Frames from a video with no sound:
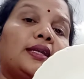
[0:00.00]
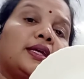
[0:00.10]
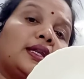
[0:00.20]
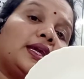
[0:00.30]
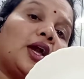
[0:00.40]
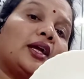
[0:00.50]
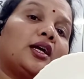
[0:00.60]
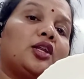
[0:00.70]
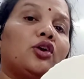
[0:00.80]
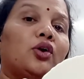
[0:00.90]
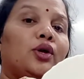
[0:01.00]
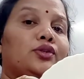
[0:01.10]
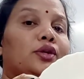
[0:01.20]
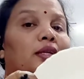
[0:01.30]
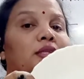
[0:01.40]
any angle, you are going to
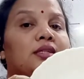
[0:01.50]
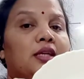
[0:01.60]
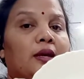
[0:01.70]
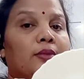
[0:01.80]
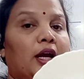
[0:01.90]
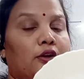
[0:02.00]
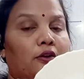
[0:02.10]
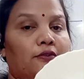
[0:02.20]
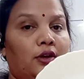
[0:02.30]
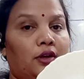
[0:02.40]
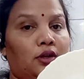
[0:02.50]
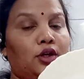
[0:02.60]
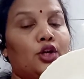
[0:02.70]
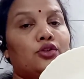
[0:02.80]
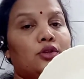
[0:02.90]
get the same kind of figure.
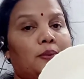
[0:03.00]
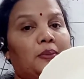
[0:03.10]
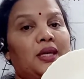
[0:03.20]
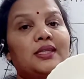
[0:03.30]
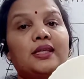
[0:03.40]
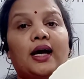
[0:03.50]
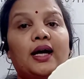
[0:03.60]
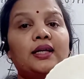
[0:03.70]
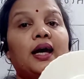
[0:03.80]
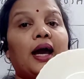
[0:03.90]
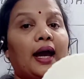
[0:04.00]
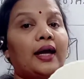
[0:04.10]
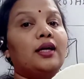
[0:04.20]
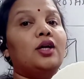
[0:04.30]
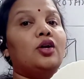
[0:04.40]
So it means that
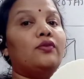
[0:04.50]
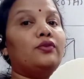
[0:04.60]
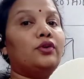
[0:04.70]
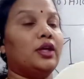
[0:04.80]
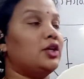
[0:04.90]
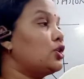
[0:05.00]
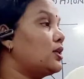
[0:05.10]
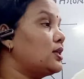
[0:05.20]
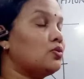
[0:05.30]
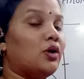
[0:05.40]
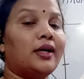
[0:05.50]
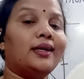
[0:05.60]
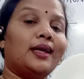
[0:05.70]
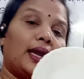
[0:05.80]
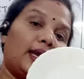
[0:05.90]
angle of rotation is what?
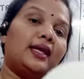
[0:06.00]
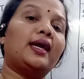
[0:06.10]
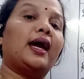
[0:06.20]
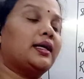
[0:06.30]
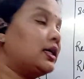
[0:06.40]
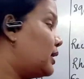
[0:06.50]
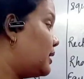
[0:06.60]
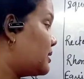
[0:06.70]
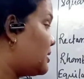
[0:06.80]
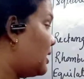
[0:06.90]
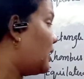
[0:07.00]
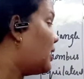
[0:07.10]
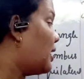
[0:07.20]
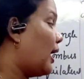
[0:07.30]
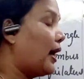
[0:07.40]
Any angle is the
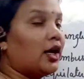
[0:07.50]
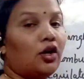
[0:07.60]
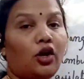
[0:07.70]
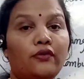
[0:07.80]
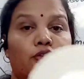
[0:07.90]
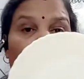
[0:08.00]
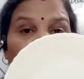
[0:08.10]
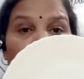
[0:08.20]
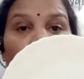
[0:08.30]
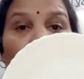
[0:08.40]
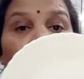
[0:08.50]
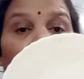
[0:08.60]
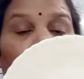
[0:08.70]
angle of rotation for